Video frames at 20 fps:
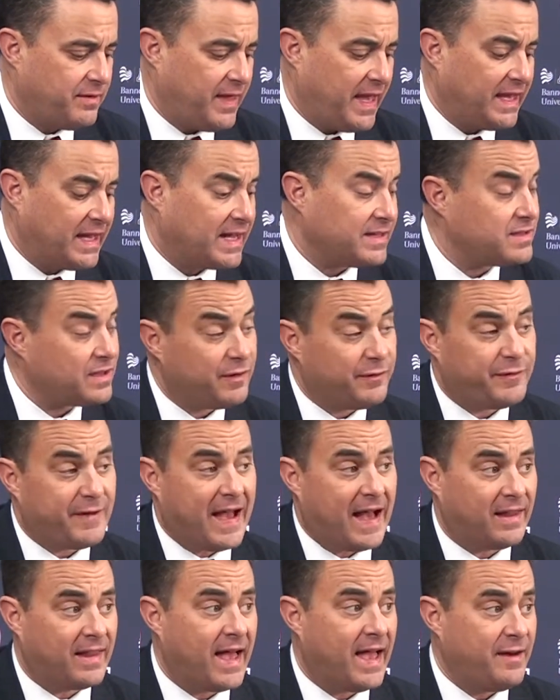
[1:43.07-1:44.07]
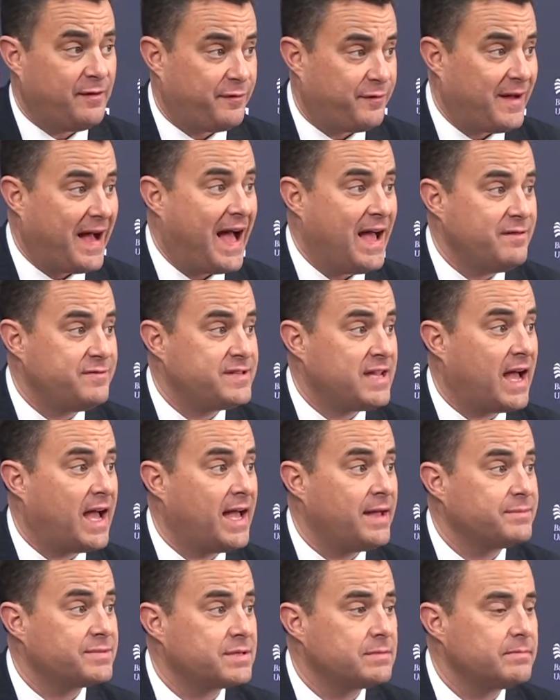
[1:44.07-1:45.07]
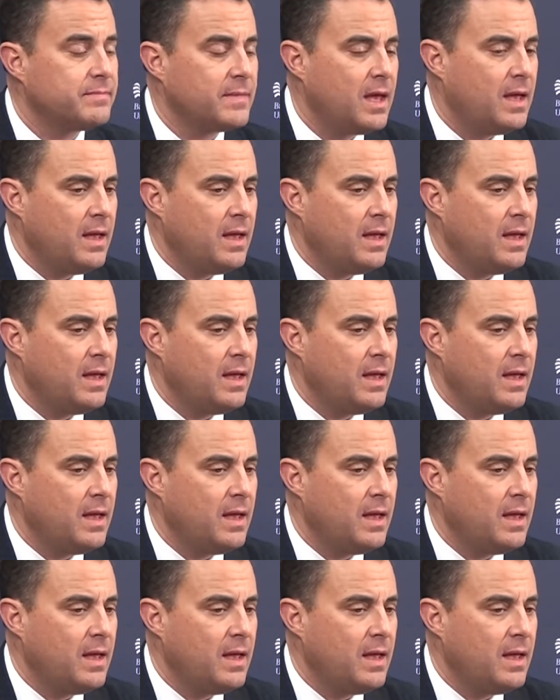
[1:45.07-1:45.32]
They got to the foul line 5 times.